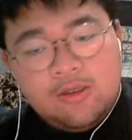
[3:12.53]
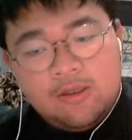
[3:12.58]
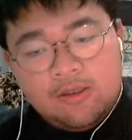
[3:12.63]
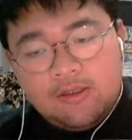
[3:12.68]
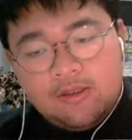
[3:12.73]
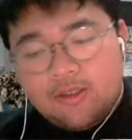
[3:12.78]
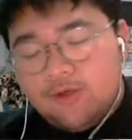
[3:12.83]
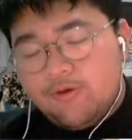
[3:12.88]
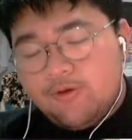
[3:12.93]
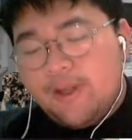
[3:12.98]

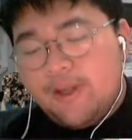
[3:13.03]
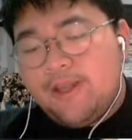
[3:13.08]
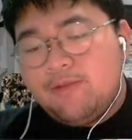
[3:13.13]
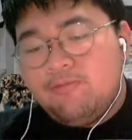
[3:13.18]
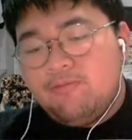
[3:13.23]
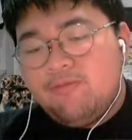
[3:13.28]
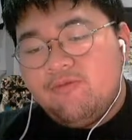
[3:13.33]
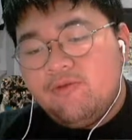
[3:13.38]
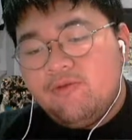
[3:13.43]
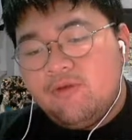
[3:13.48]

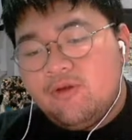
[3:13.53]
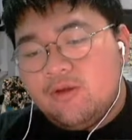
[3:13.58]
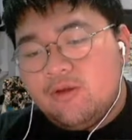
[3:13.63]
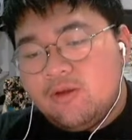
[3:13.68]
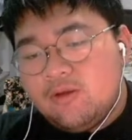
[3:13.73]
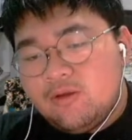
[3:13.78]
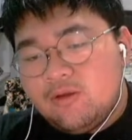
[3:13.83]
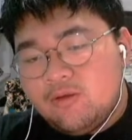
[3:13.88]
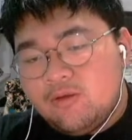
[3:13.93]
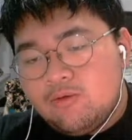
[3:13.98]
terrain
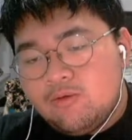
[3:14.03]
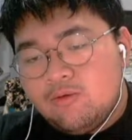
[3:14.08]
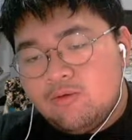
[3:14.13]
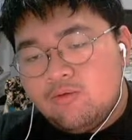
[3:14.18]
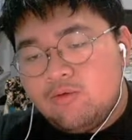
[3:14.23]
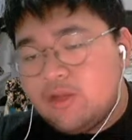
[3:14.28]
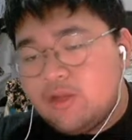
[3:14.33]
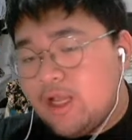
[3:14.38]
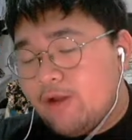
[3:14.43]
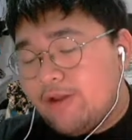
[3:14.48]

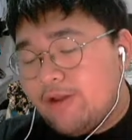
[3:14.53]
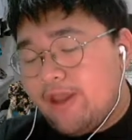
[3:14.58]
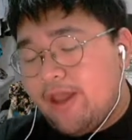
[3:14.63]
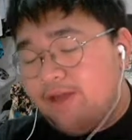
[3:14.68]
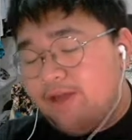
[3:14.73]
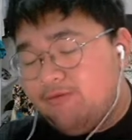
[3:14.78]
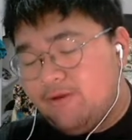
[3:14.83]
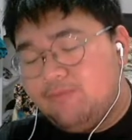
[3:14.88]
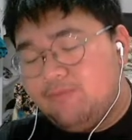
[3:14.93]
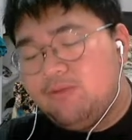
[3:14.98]
without
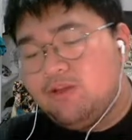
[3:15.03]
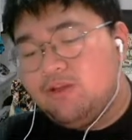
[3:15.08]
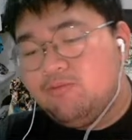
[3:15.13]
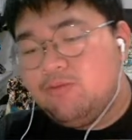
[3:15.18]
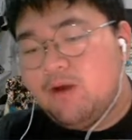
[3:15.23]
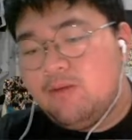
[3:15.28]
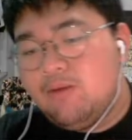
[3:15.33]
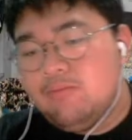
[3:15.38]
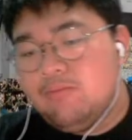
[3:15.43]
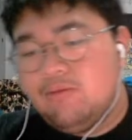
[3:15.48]
having many
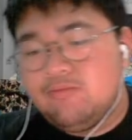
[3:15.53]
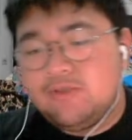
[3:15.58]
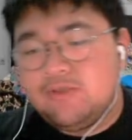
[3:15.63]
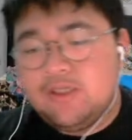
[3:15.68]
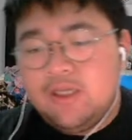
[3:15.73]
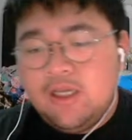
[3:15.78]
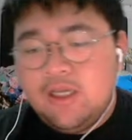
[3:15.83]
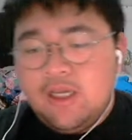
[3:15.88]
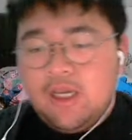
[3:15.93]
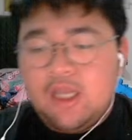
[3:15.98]
problems.
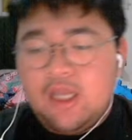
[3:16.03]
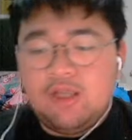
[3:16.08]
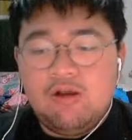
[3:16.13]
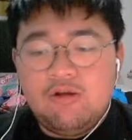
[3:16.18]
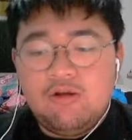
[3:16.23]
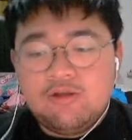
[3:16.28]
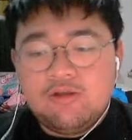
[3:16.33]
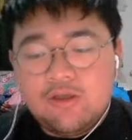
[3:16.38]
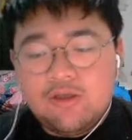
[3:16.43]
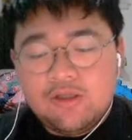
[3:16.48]
And
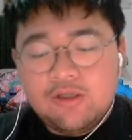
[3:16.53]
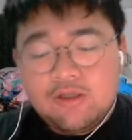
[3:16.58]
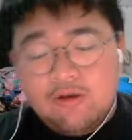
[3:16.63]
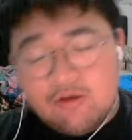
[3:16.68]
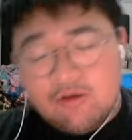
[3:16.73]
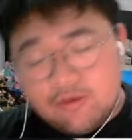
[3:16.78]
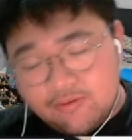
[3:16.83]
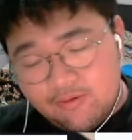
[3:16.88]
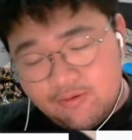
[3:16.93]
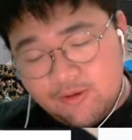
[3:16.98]
also it
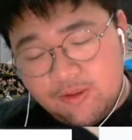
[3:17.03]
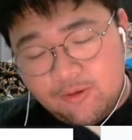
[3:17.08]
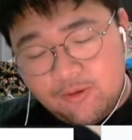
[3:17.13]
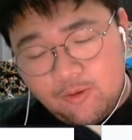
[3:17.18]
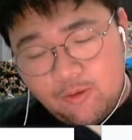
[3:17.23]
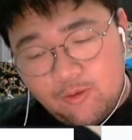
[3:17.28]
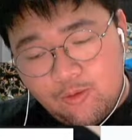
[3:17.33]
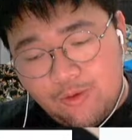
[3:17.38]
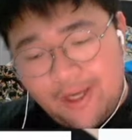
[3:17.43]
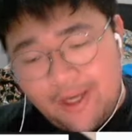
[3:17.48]
goes for
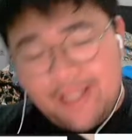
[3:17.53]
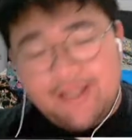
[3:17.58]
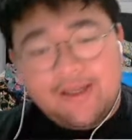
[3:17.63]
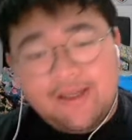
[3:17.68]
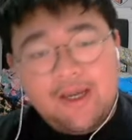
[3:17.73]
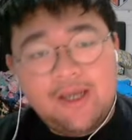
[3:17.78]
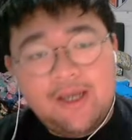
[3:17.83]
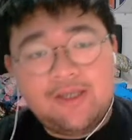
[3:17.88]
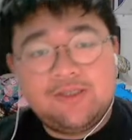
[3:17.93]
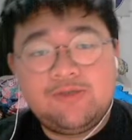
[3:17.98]
rain
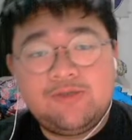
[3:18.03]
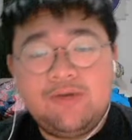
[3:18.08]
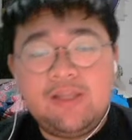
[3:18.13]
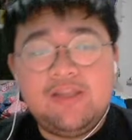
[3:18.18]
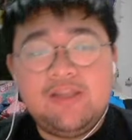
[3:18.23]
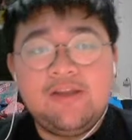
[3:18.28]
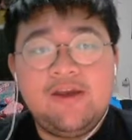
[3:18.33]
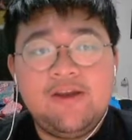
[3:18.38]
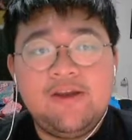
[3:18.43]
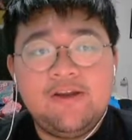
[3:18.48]
tires. Rain
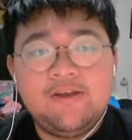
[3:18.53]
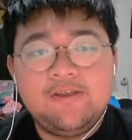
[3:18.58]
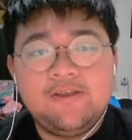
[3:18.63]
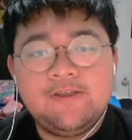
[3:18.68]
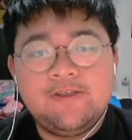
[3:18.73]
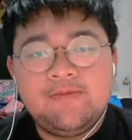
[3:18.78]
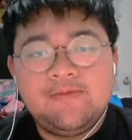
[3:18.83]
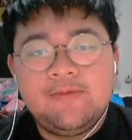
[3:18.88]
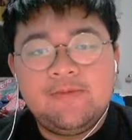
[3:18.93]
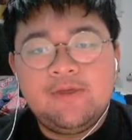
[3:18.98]

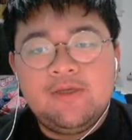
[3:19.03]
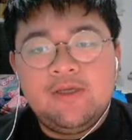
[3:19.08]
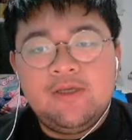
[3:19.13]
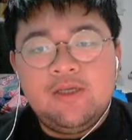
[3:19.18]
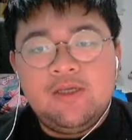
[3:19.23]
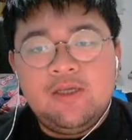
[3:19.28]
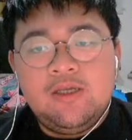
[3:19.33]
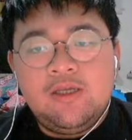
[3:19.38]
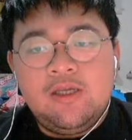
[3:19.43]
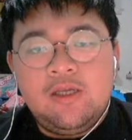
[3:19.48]
tires,
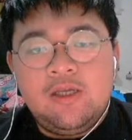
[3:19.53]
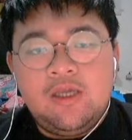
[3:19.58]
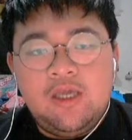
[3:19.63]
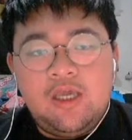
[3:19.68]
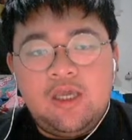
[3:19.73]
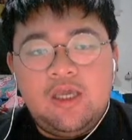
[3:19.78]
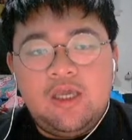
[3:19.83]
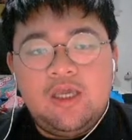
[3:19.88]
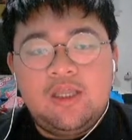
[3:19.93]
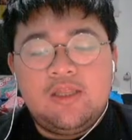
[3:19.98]

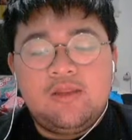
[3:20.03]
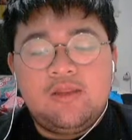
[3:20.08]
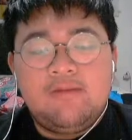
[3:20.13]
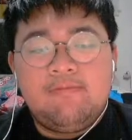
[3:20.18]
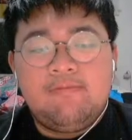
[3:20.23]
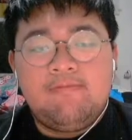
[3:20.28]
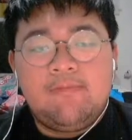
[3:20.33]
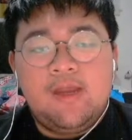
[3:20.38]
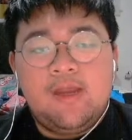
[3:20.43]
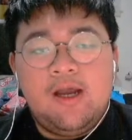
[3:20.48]
it
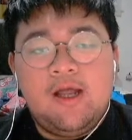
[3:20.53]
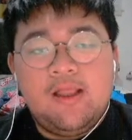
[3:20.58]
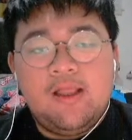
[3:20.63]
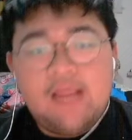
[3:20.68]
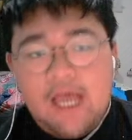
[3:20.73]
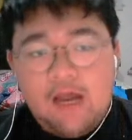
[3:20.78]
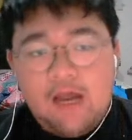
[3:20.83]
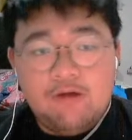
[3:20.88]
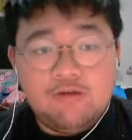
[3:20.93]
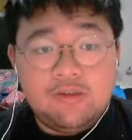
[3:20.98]

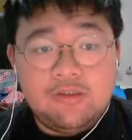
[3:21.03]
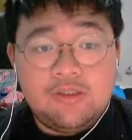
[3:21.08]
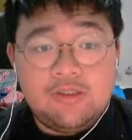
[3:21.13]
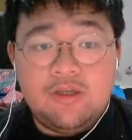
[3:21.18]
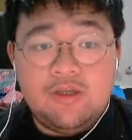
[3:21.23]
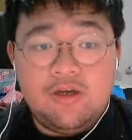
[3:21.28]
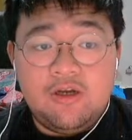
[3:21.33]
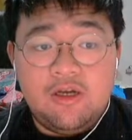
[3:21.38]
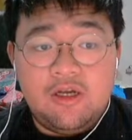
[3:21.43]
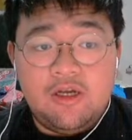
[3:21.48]
allows
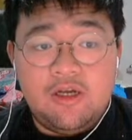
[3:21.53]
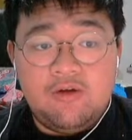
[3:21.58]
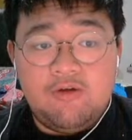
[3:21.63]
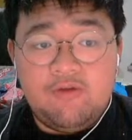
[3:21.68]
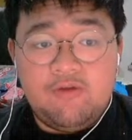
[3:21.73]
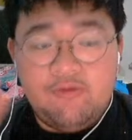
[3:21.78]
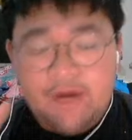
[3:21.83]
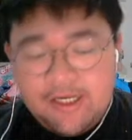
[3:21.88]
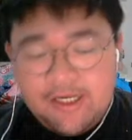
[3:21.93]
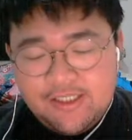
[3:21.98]
the
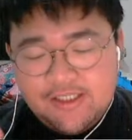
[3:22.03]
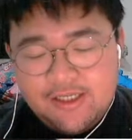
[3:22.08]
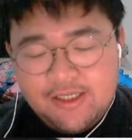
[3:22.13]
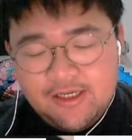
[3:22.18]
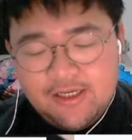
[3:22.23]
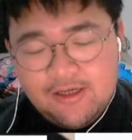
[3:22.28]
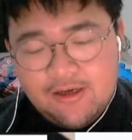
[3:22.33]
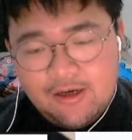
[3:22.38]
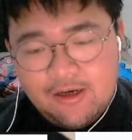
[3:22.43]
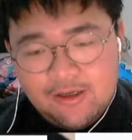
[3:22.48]
racing
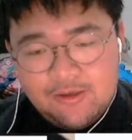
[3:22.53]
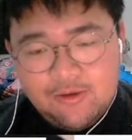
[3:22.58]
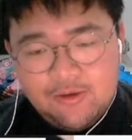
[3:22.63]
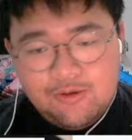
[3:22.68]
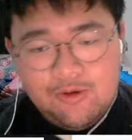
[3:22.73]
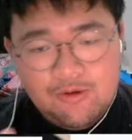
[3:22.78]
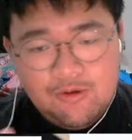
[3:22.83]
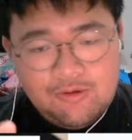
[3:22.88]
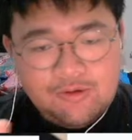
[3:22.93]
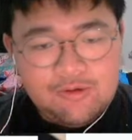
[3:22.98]
car to
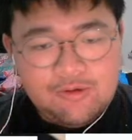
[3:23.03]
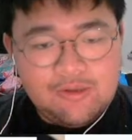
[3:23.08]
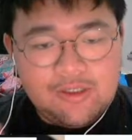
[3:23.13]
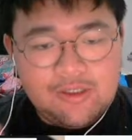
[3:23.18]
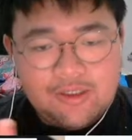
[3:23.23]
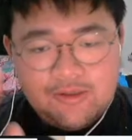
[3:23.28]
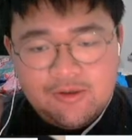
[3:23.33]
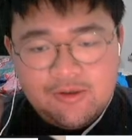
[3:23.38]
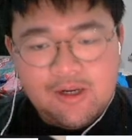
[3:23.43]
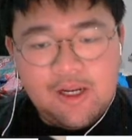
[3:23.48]
go through the
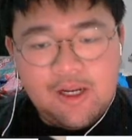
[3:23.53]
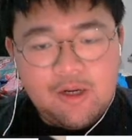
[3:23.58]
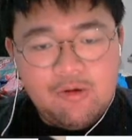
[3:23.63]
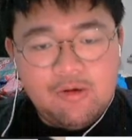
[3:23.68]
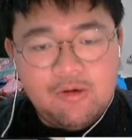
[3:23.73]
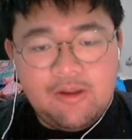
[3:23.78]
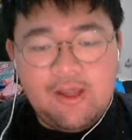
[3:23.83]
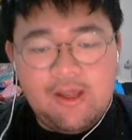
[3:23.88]
track with